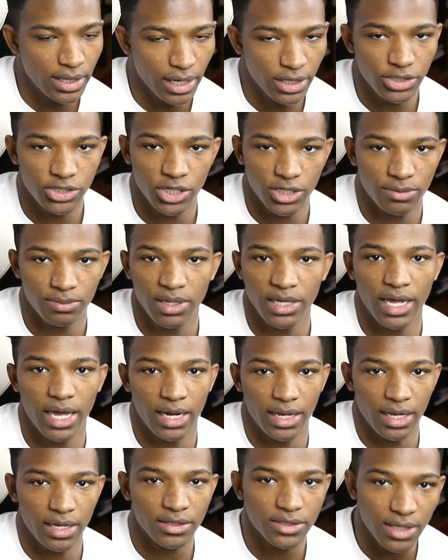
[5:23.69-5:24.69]
It's just me
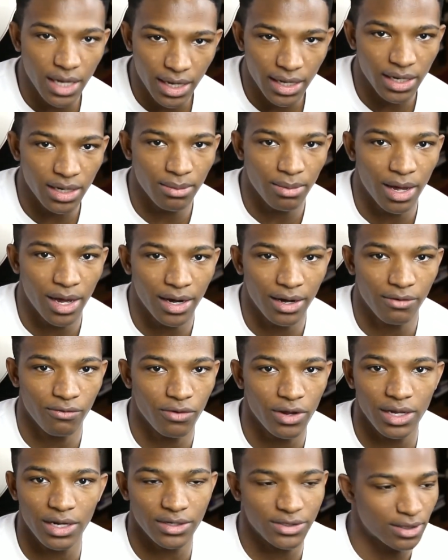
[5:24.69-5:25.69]
getting excited about it,
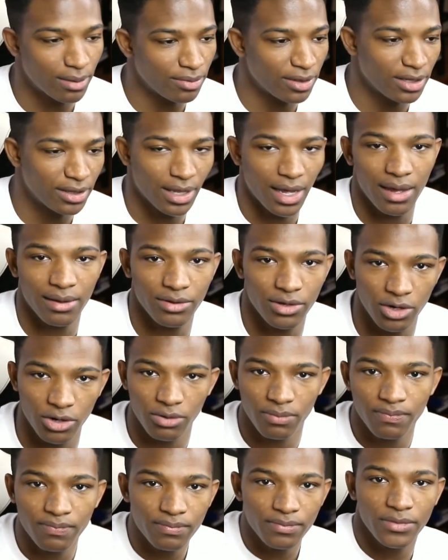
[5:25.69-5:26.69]
reading something that,
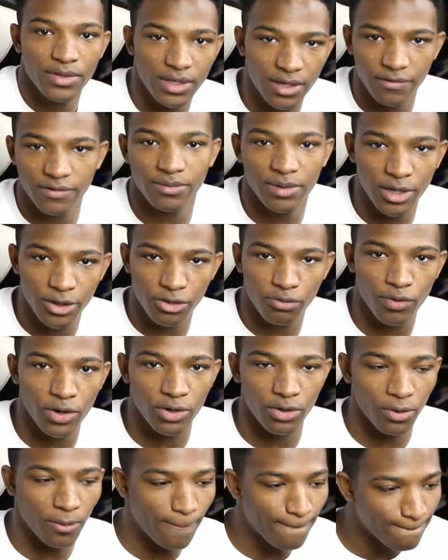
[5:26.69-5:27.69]
gives me a
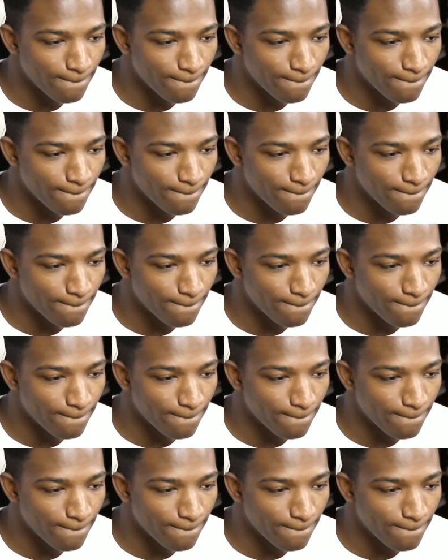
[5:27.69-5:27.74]
thrill.